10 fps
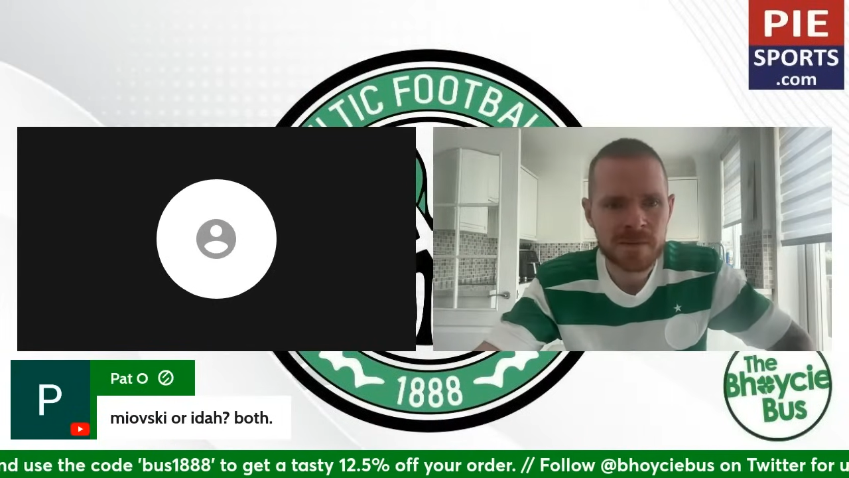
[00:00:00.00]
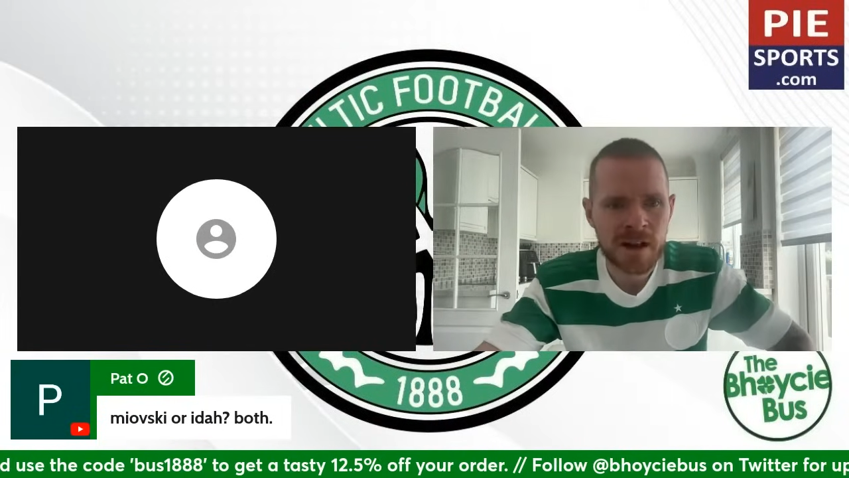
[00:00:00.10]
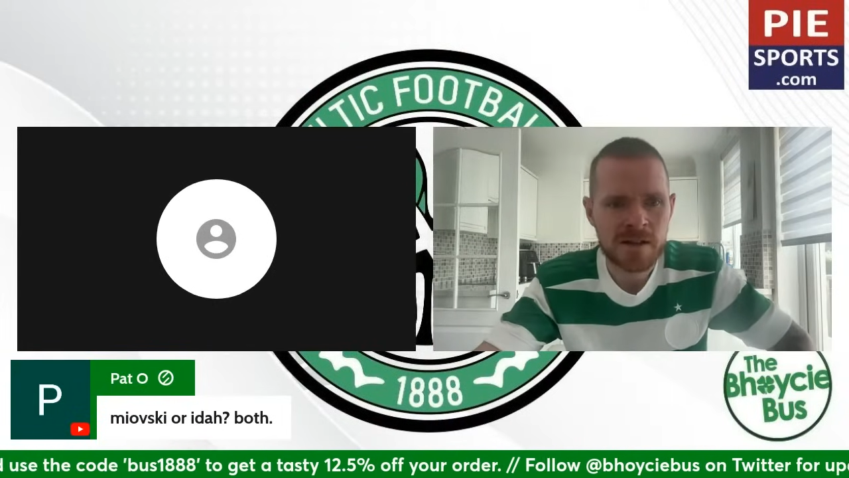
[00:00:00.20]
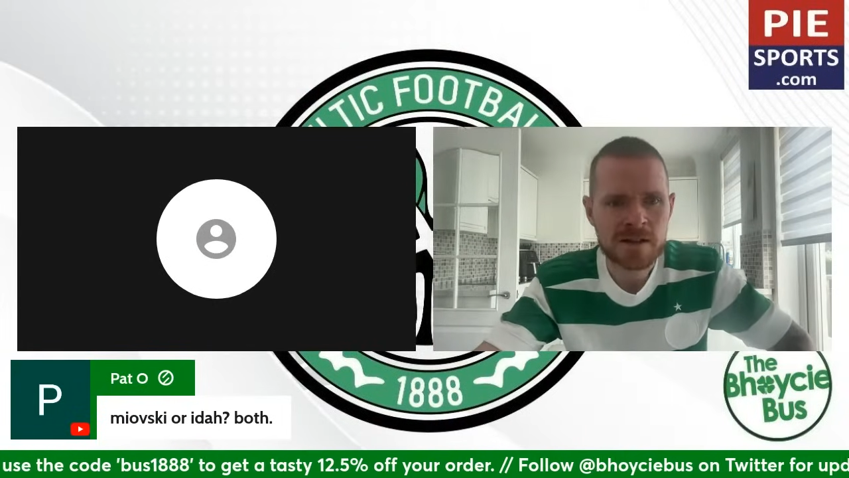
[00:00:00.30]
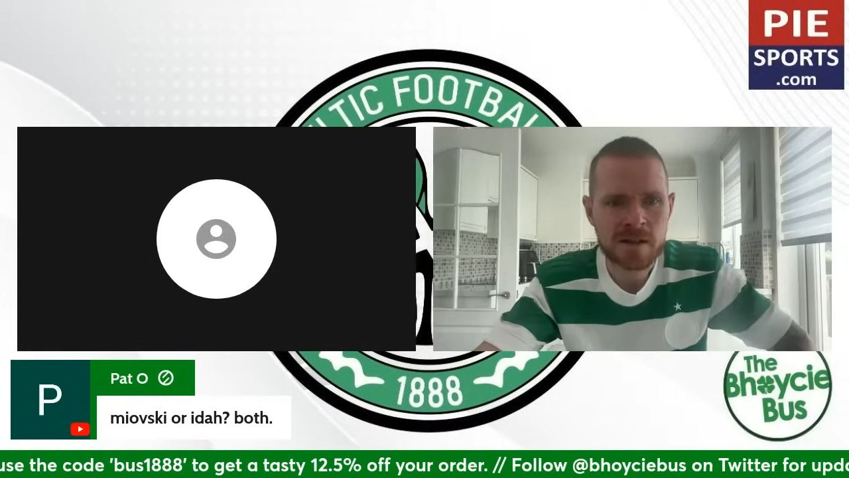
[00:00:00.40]

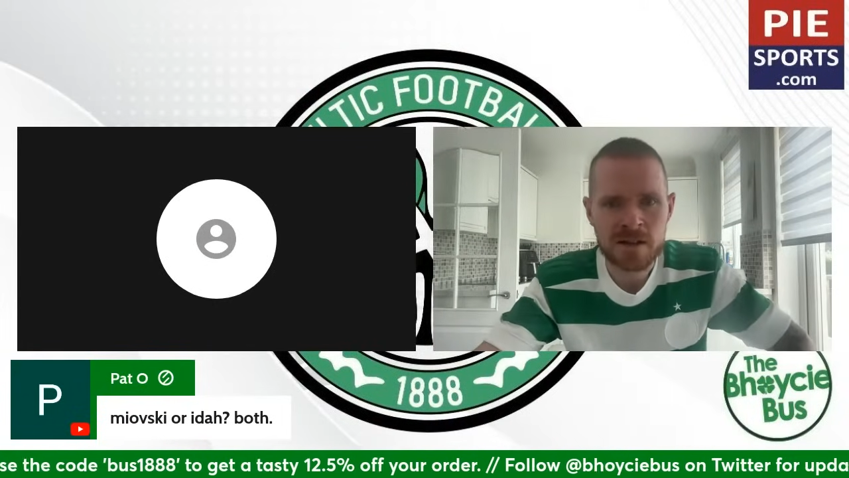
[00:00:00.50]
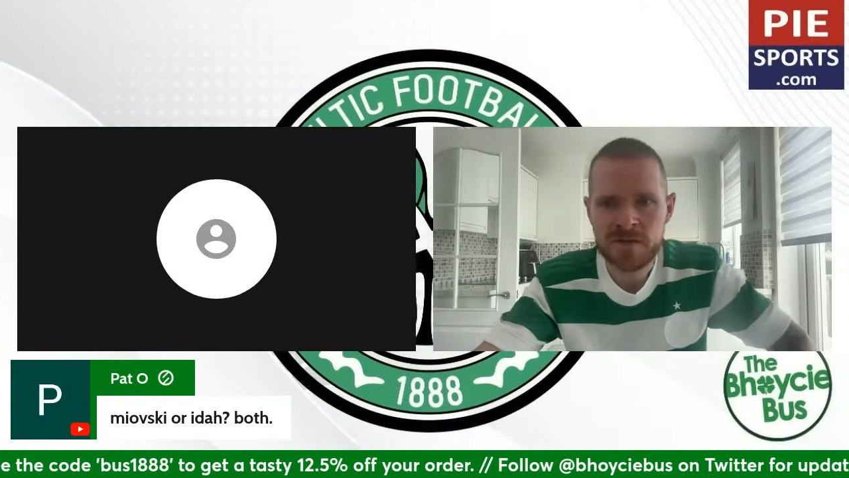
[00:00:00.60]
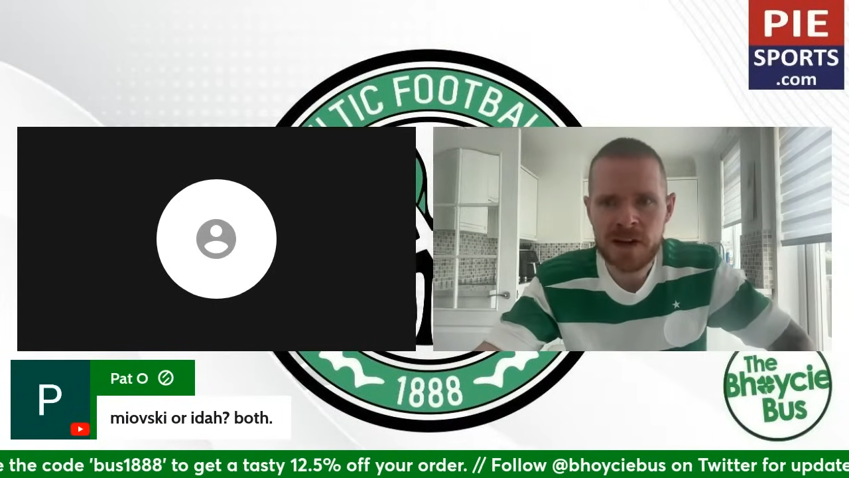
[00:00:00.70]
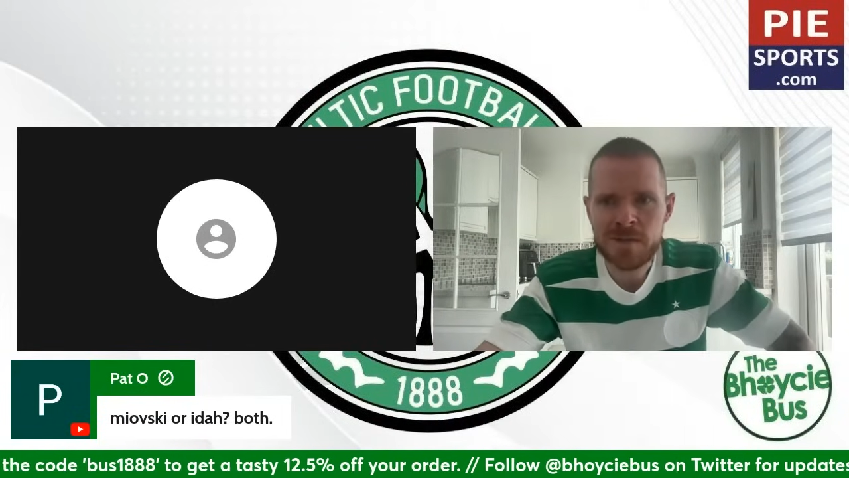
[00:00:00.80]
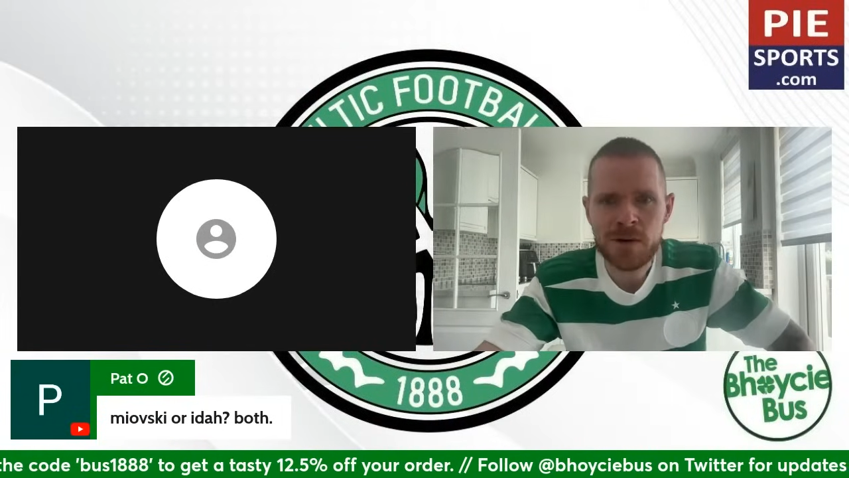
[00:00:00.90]
It's
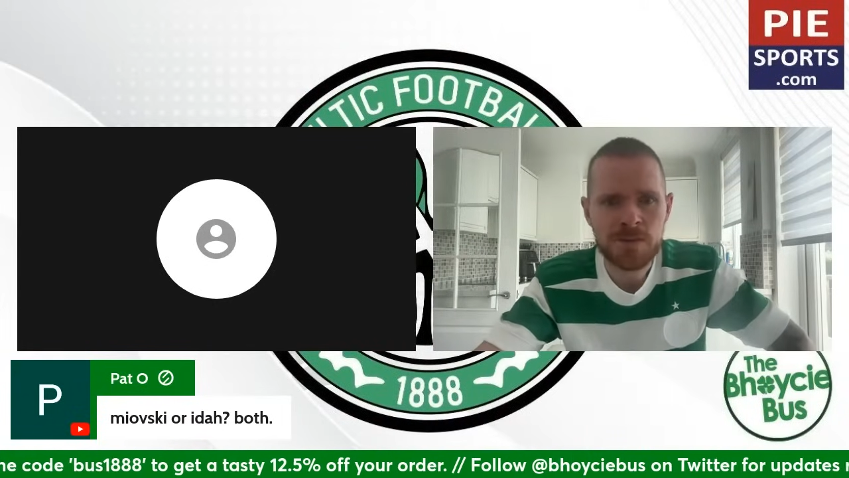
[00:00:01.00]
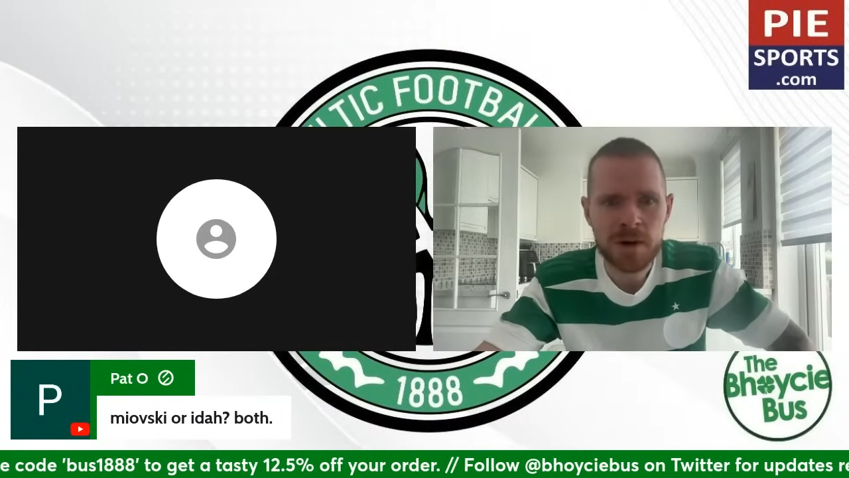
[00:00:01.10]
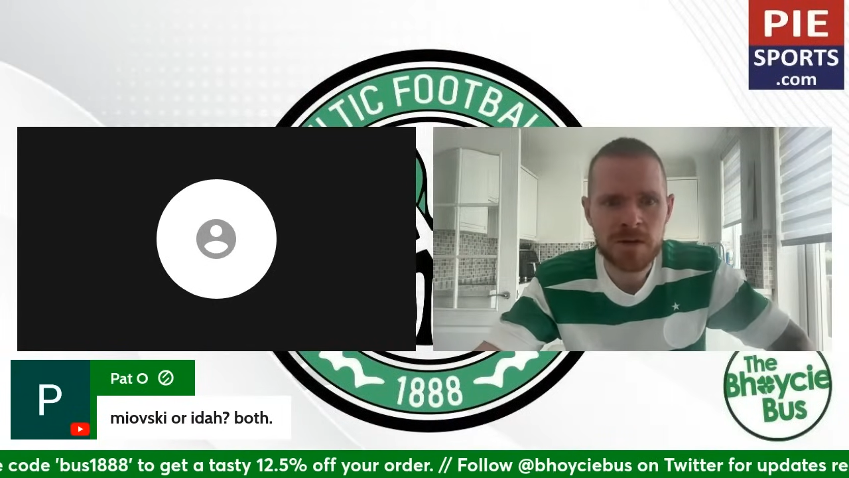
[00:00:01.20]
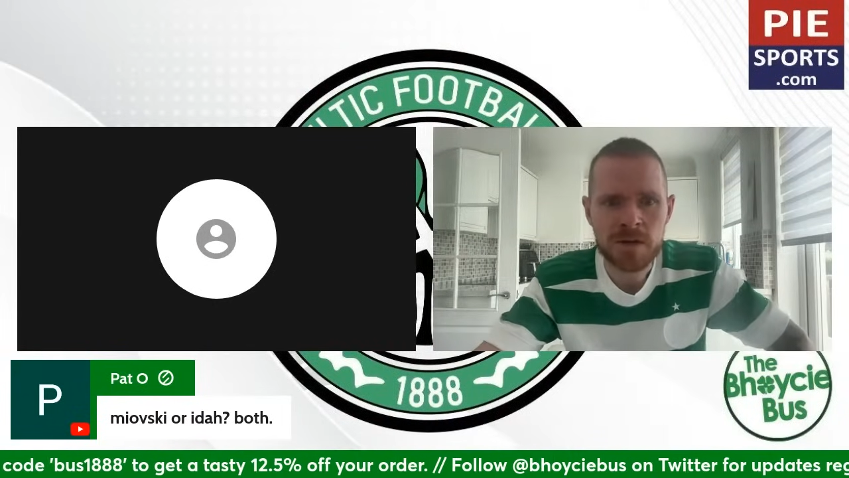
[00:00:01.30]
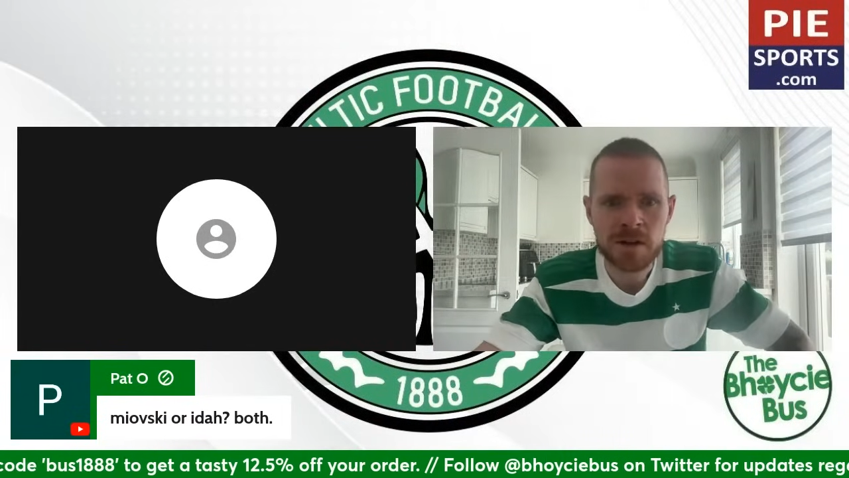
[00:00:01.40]
£5
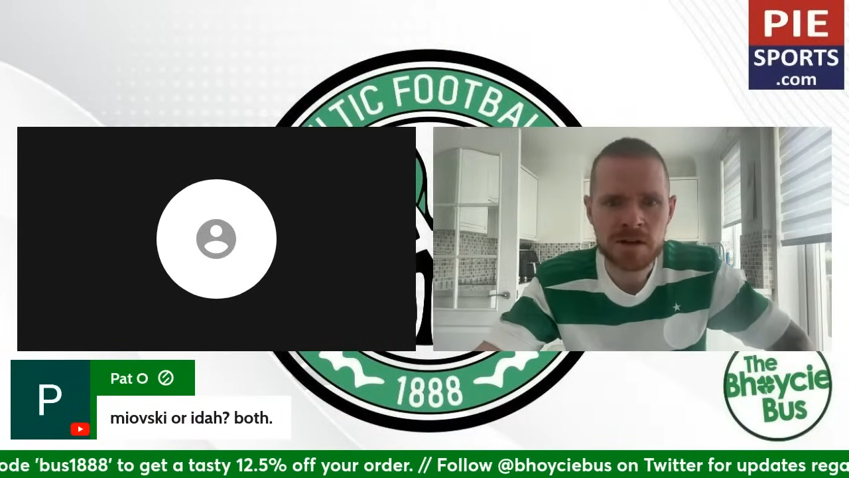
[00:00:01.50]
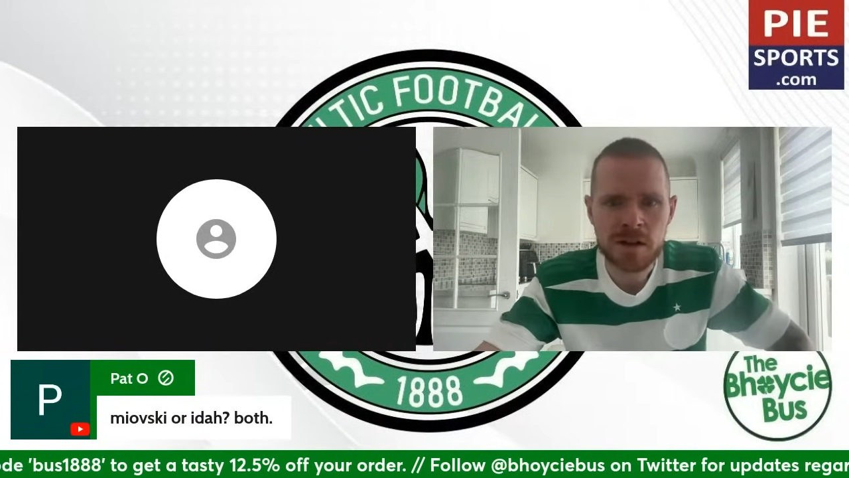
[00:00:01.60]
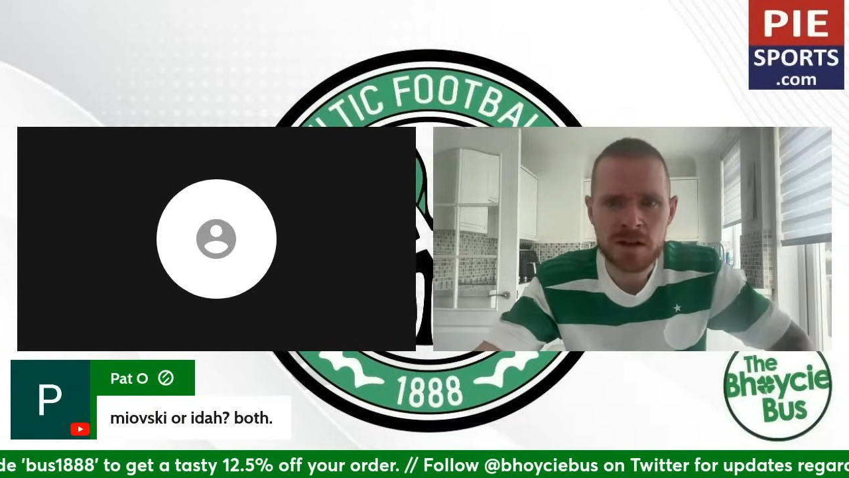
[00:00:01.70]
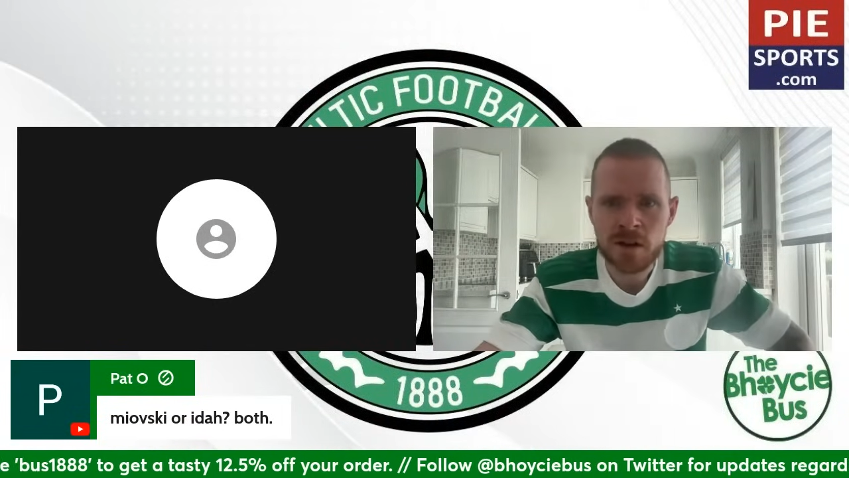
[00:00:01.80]
million is.